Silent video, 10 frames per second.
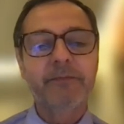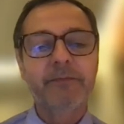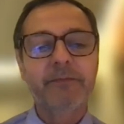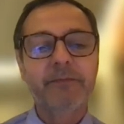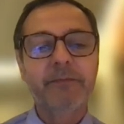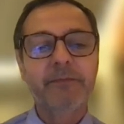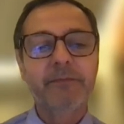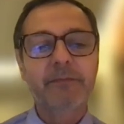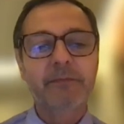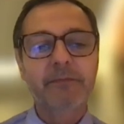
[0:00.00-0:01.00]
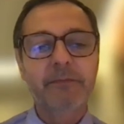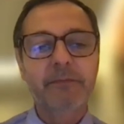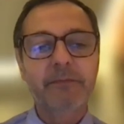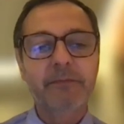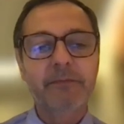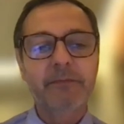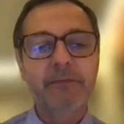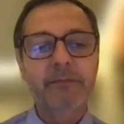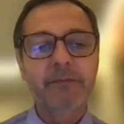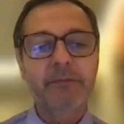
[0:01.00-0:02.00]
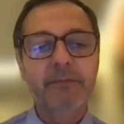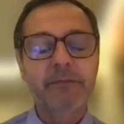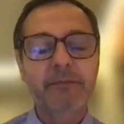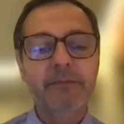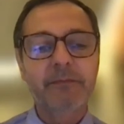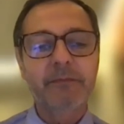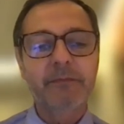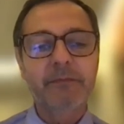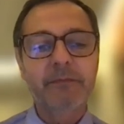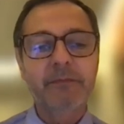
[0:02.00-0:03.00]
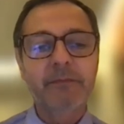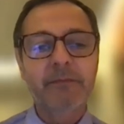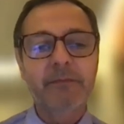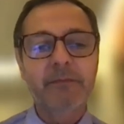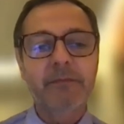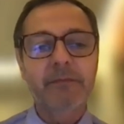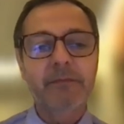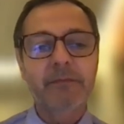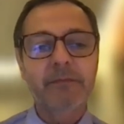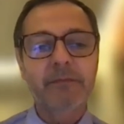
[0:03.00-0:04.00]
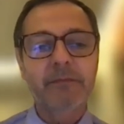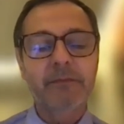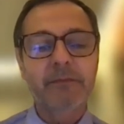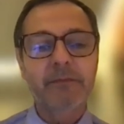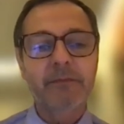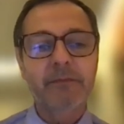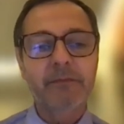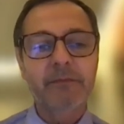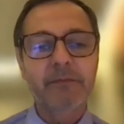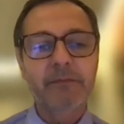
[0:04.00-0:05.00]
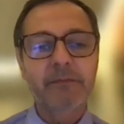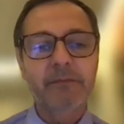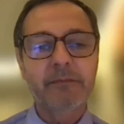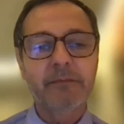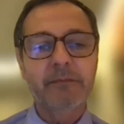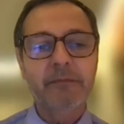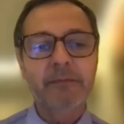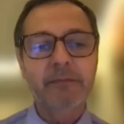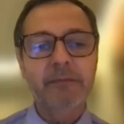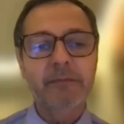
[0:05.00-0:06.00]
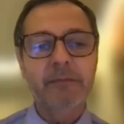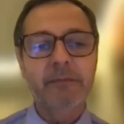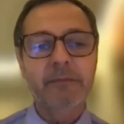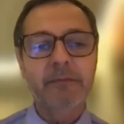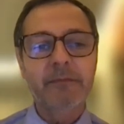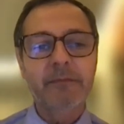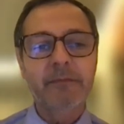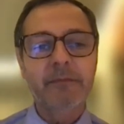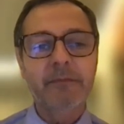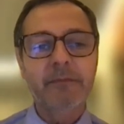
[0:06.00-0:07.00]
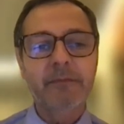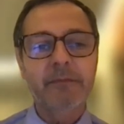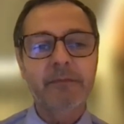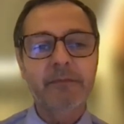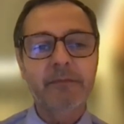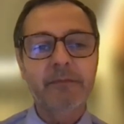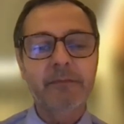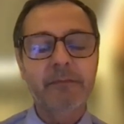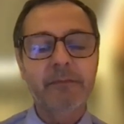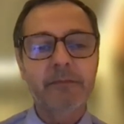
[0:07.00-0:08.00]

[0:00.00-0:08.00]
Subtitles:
The person shown says nothing.